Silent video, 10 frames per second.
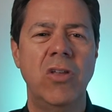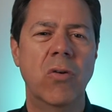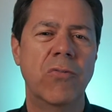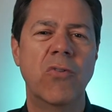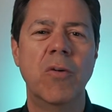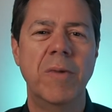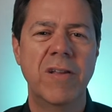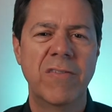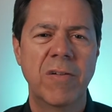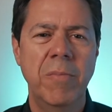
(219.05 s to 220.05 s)

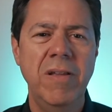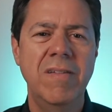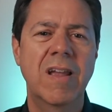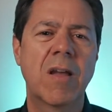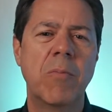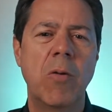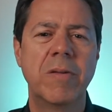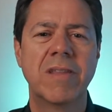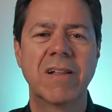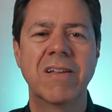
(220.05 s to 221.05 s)
informative. Please take a
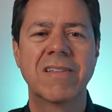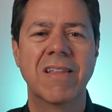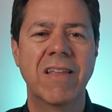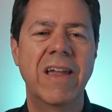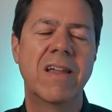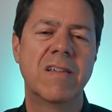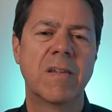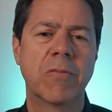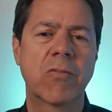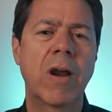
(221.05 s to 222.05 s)
moment to click the like and
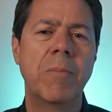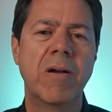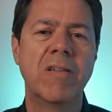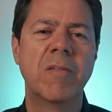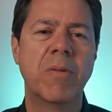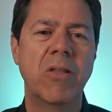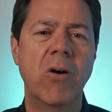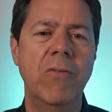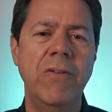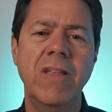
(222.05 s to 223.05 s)
subscribe buttons
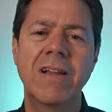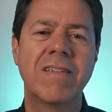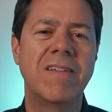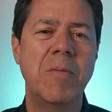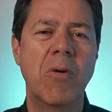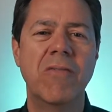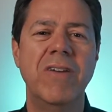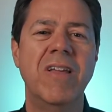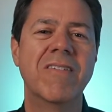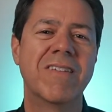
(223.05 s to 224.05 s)
below if you'd like to see more
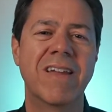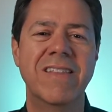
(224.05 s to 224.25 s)
videos like